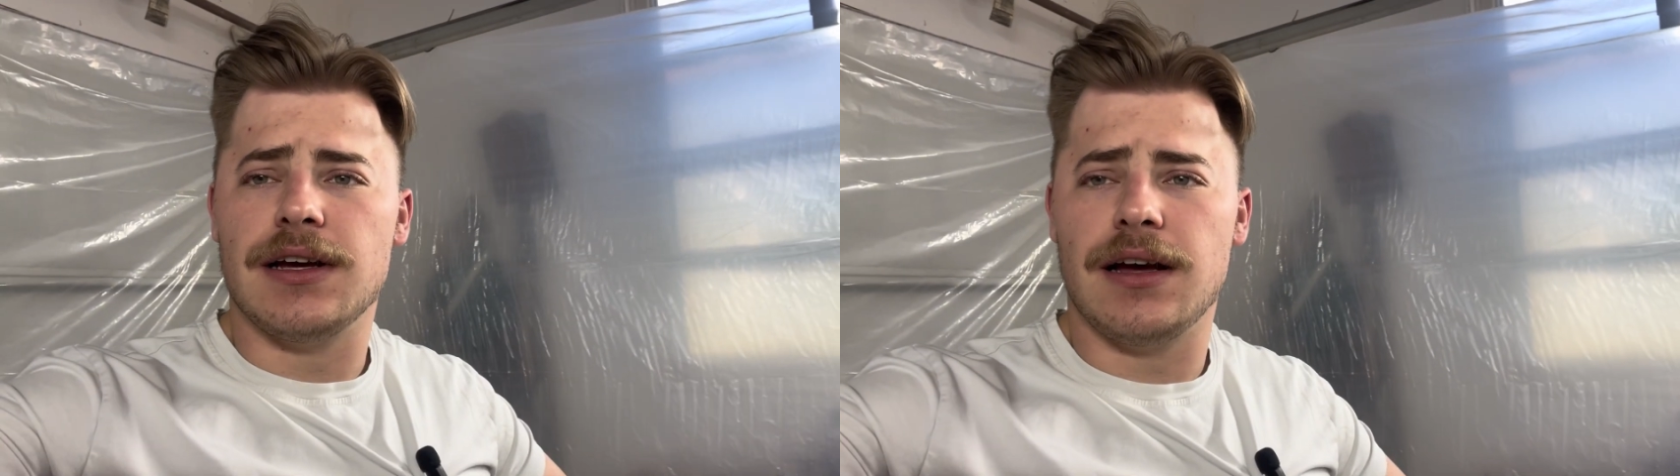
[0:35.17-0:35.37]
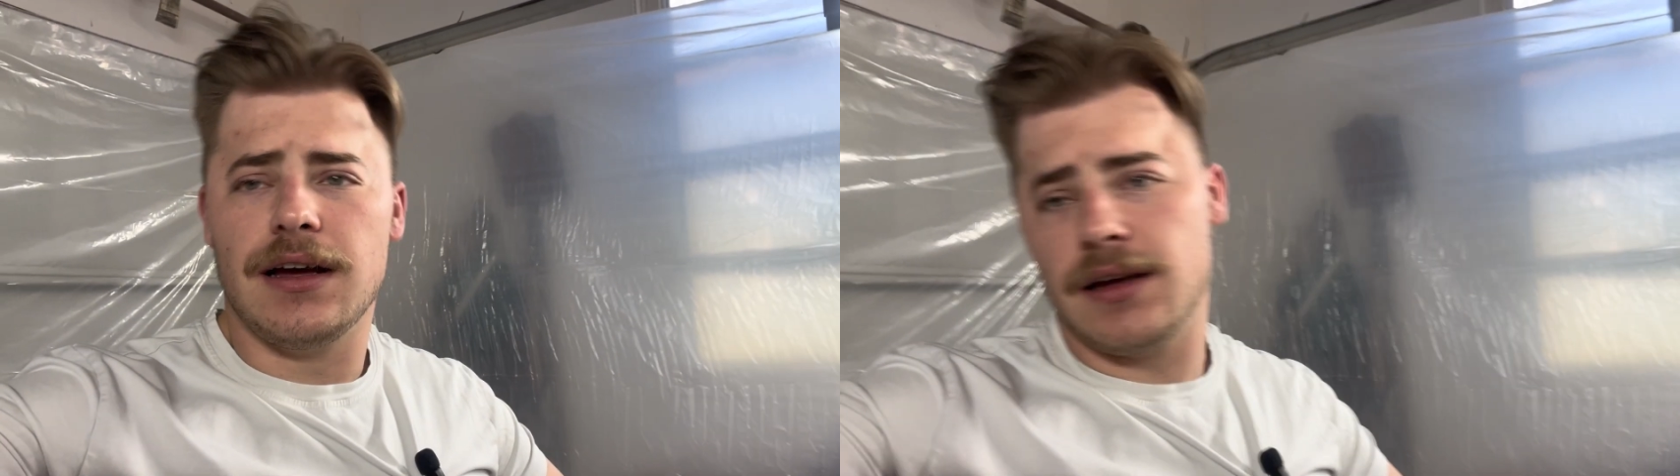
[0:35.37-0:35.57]

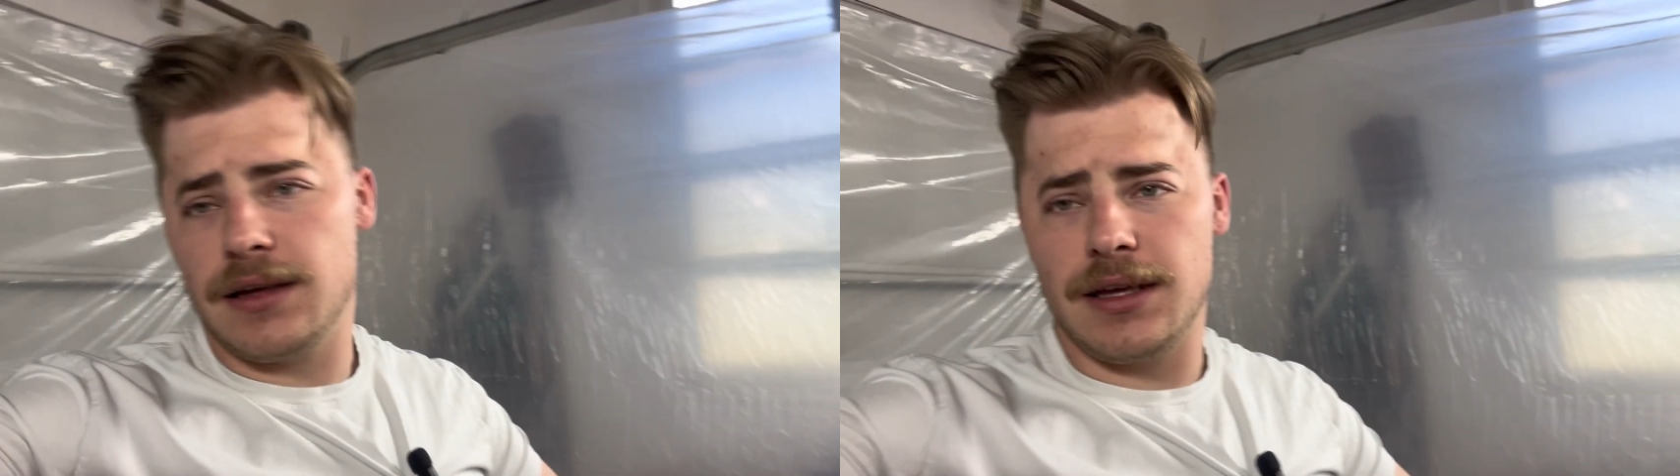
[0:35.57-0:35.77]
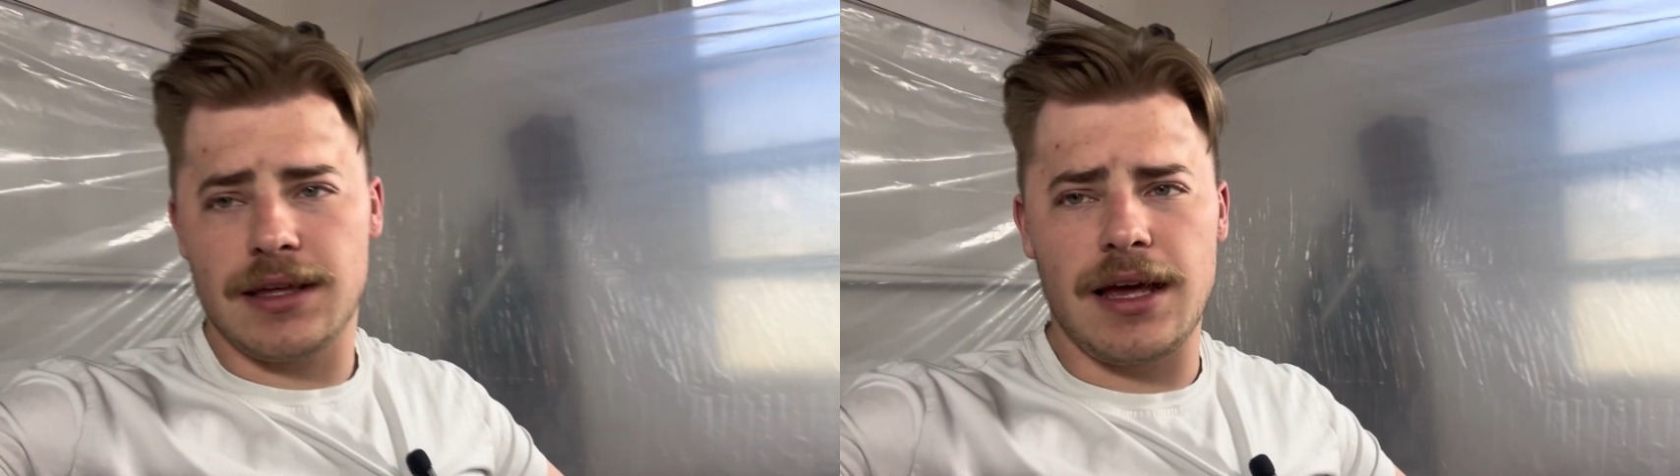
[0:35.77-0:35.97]

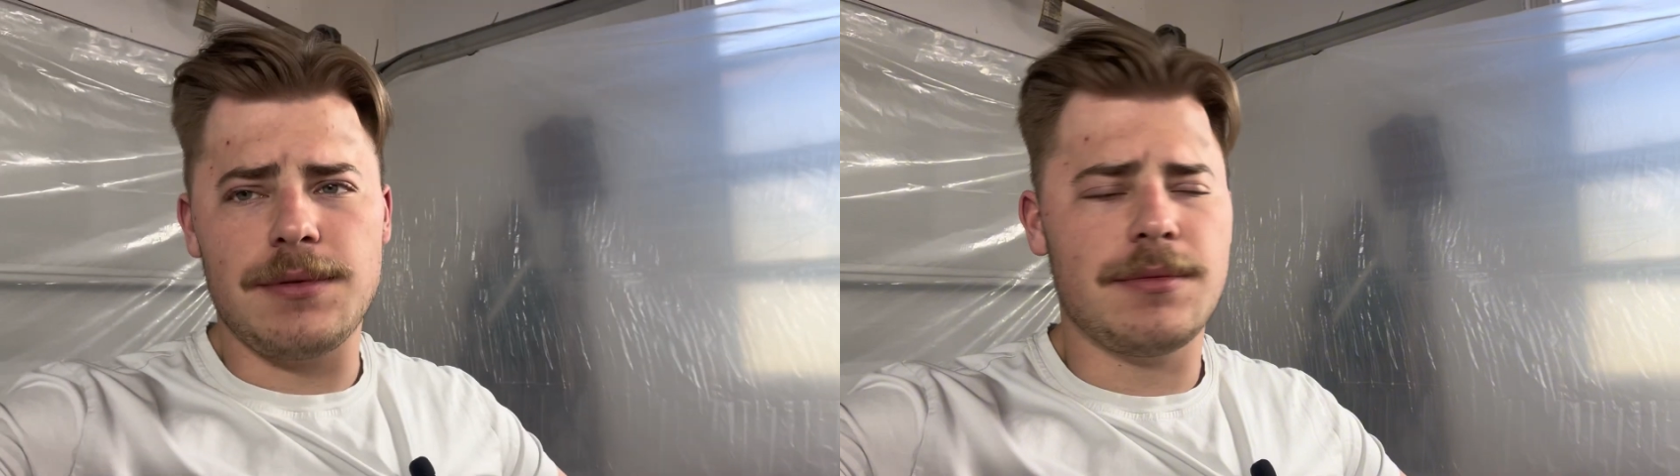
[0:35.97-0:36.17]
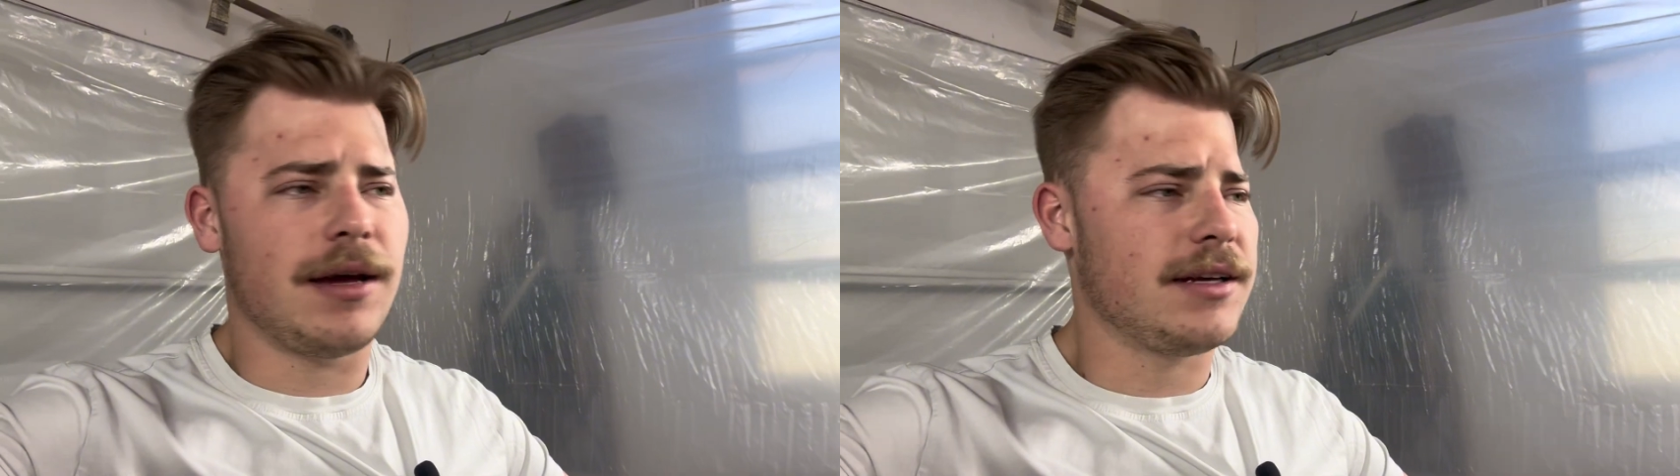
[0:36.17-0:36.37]
it came
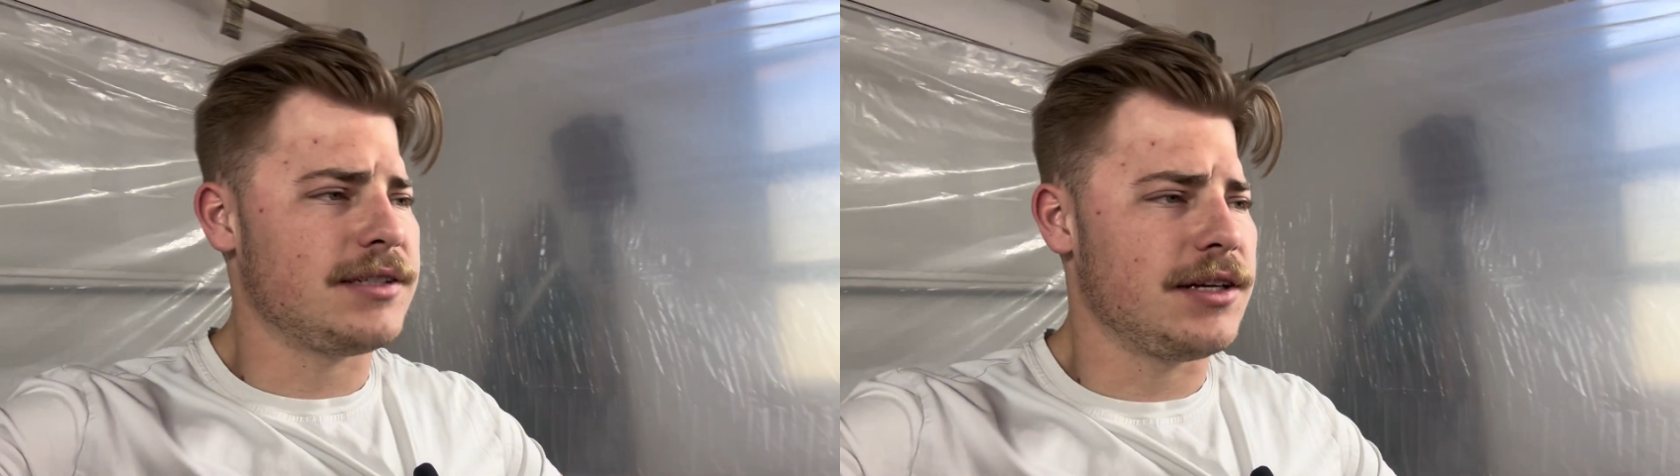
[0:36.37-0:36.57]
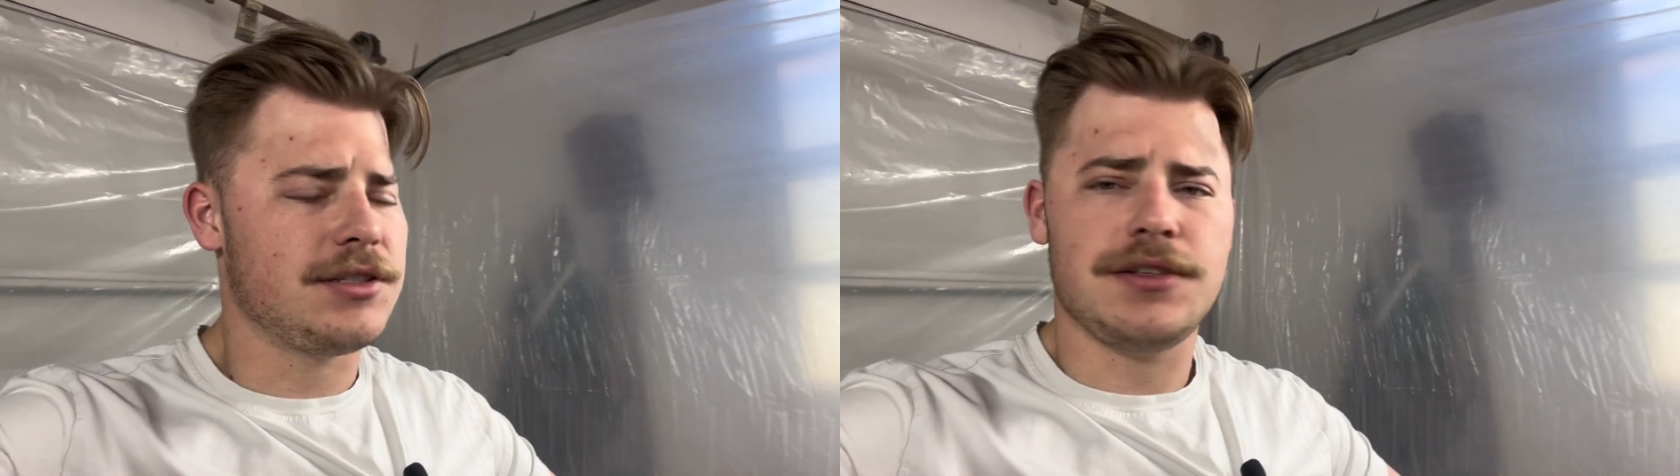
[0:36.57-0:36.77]
to my
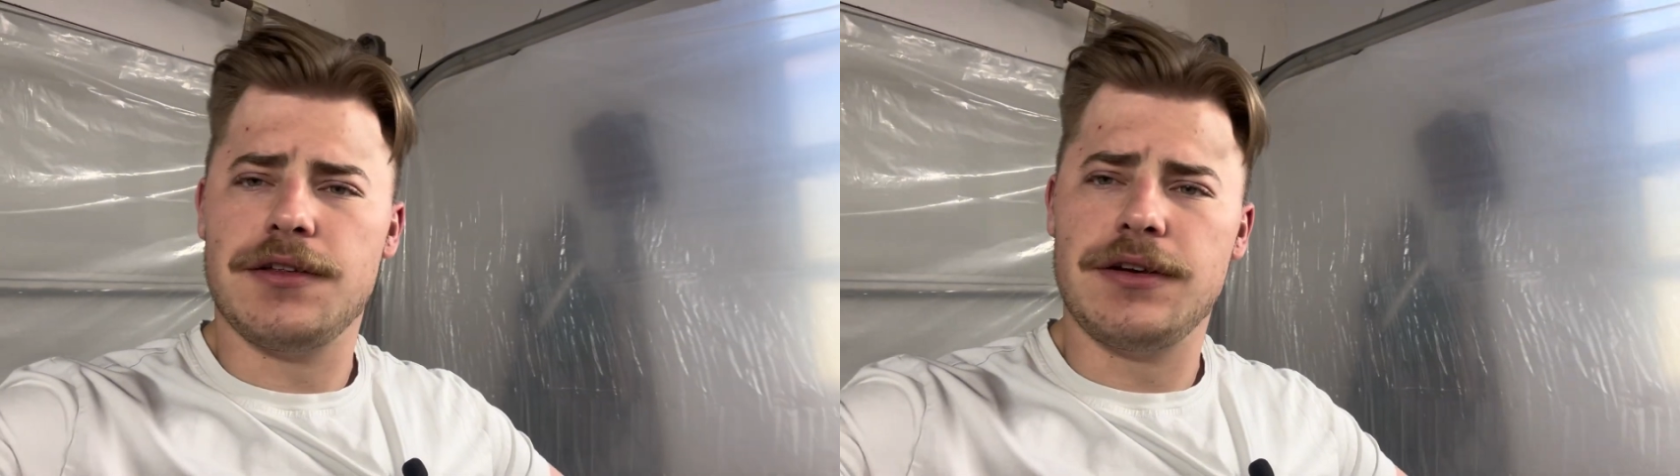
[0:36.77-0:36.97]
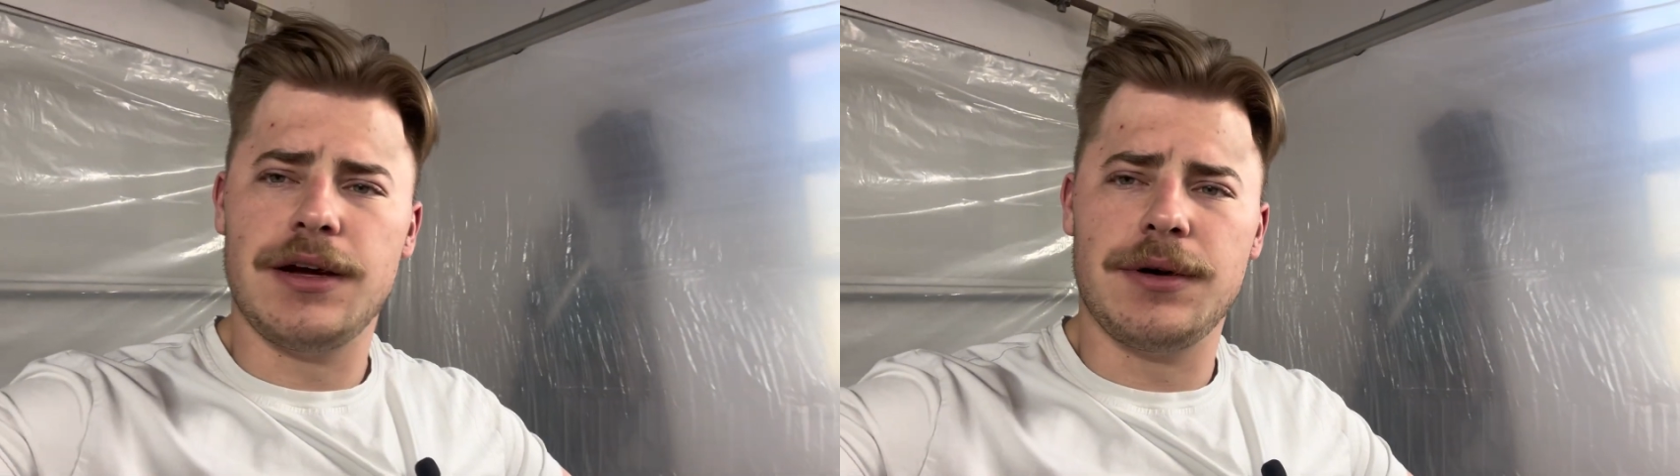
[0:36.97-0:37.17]
attention the
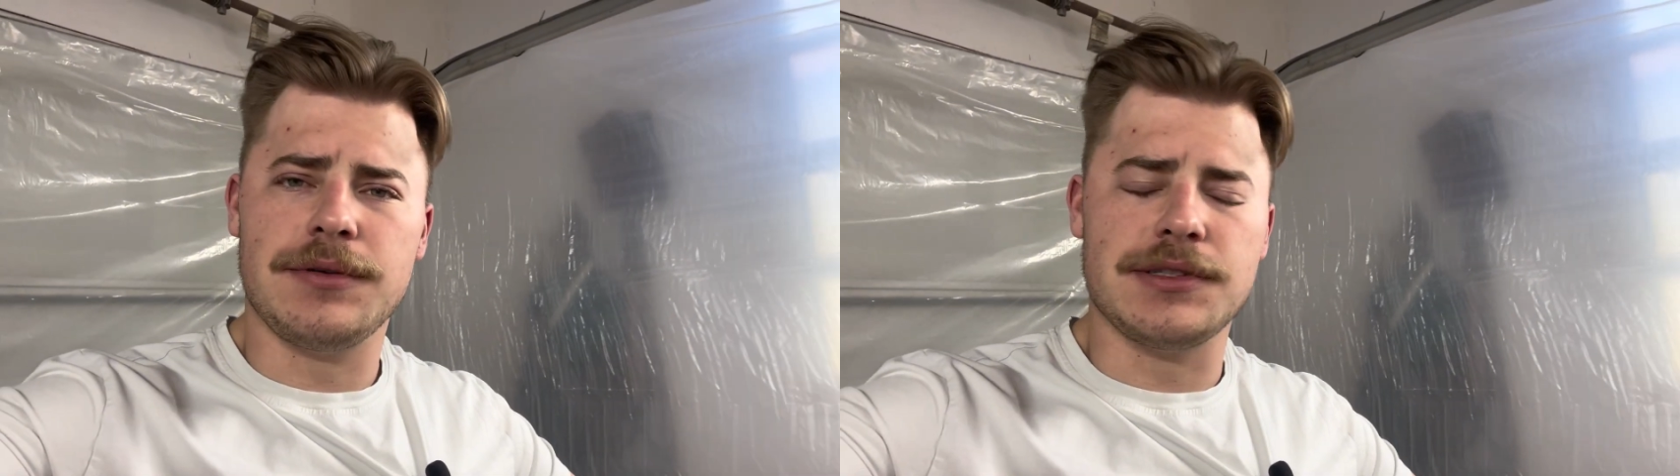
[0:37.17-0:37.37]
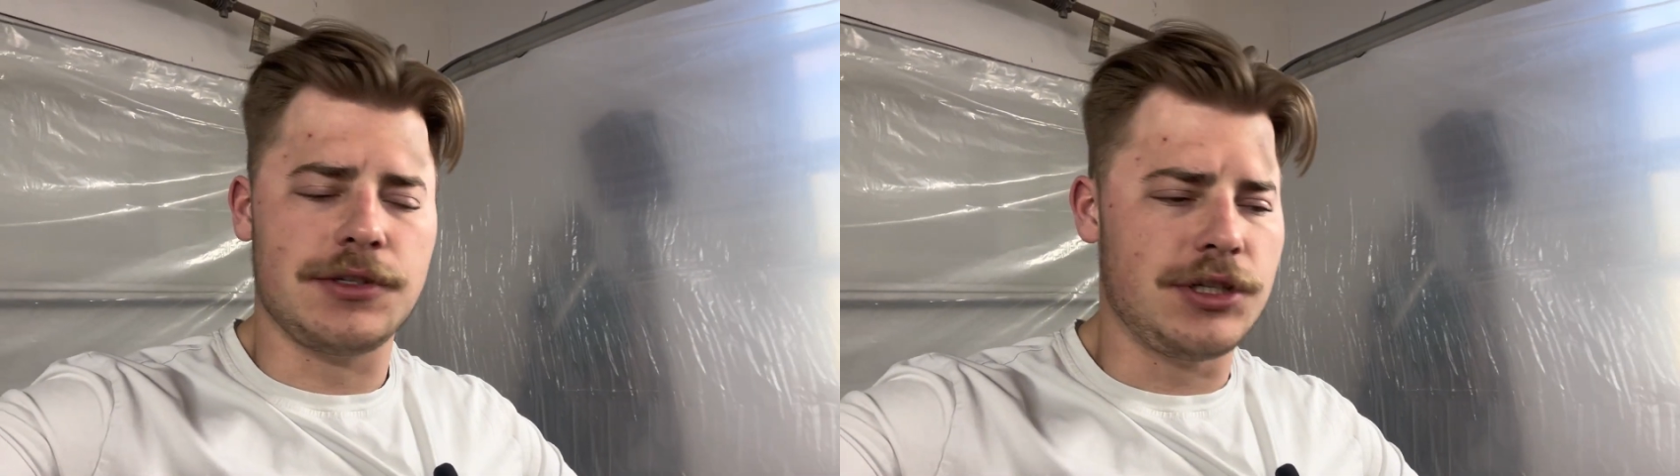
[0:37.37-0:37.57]
other day when I
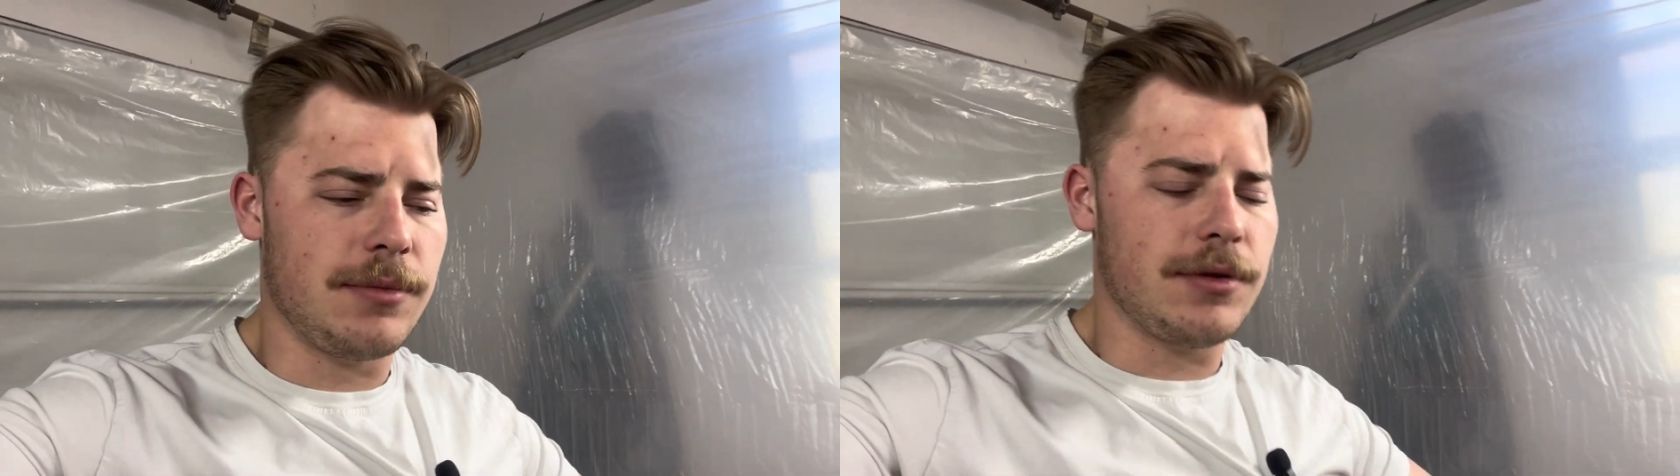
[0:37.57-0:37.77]
was at the gym.